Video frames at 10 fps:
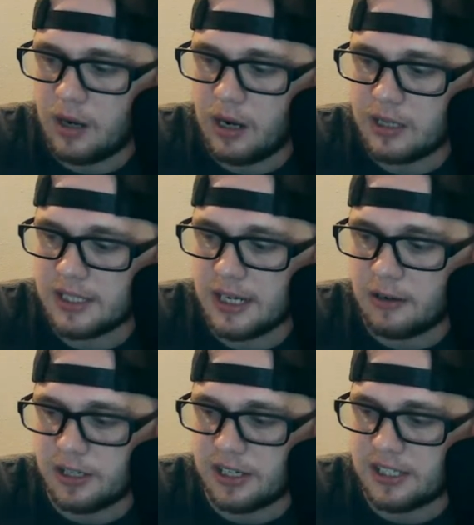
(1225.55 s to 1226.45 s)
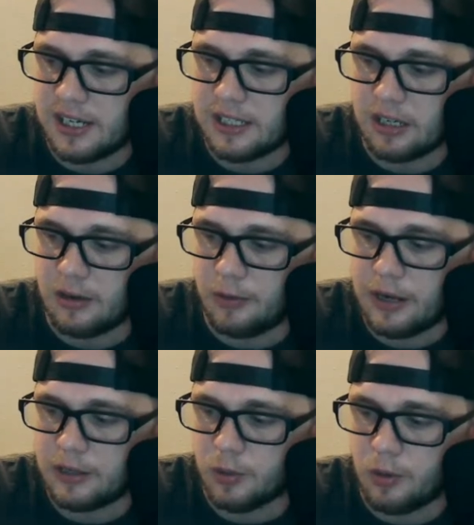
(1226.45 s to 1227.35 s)
San Jose State's going to
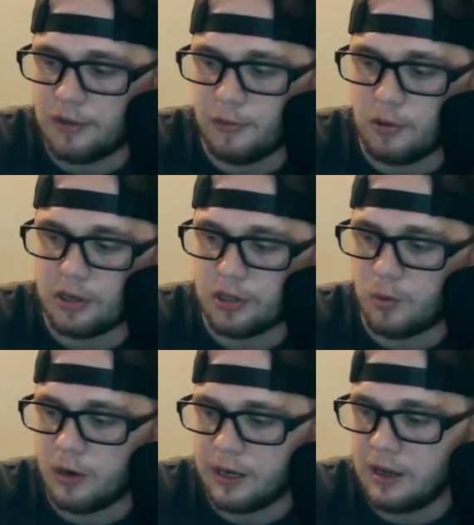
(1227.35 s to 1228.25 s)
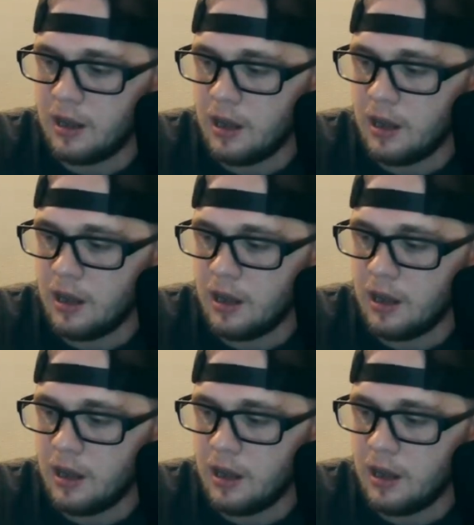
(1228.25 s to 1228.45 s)
win 24-20.